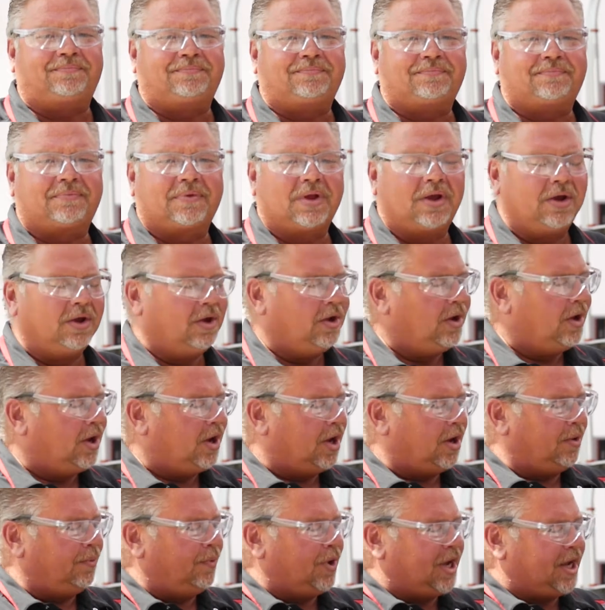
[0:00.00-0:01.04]

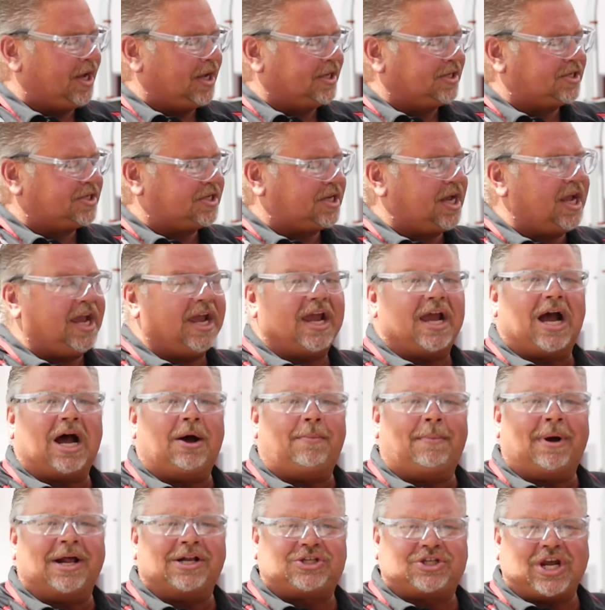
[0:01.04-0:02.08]
and we can see
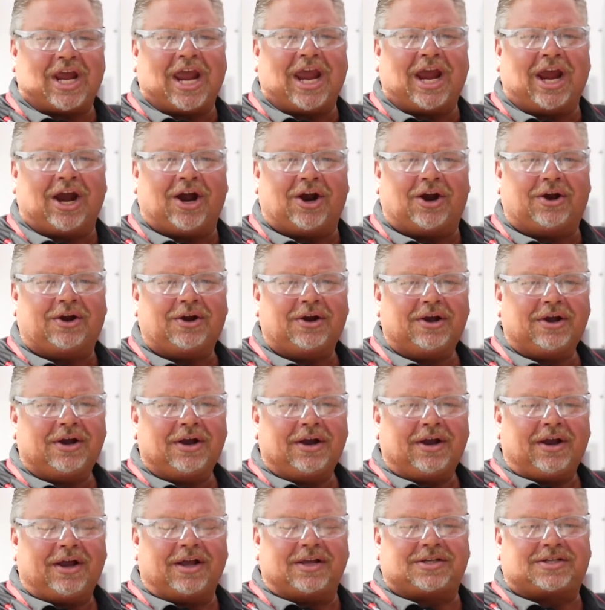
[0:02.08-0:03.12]
how much air
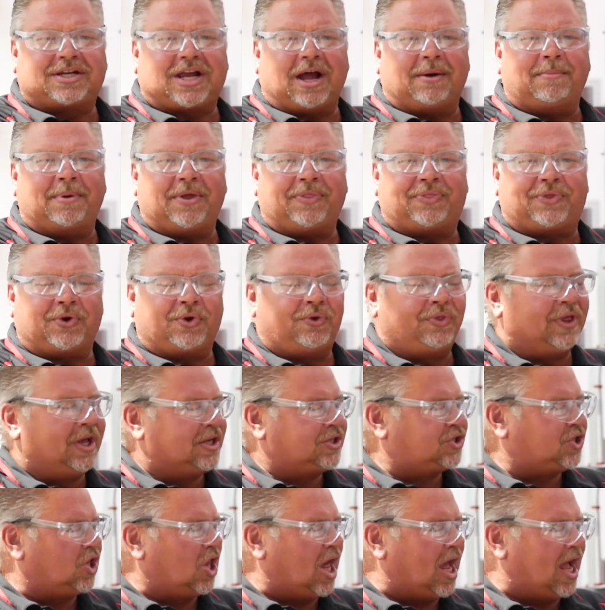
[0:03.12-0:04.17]
is coming
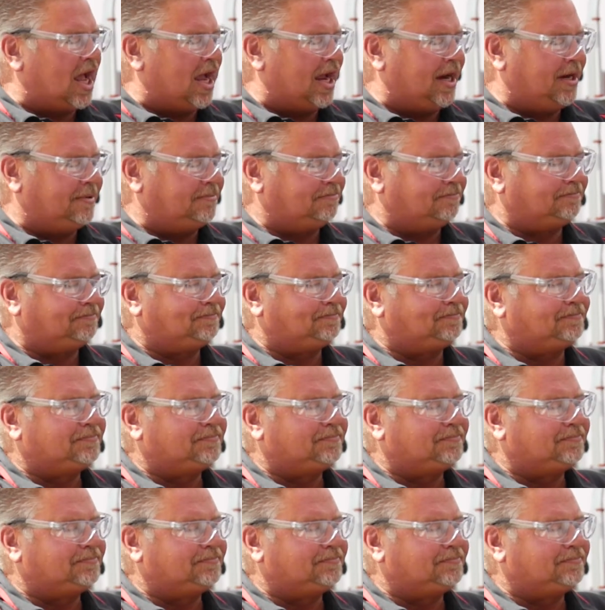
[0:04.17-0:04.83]
through this line.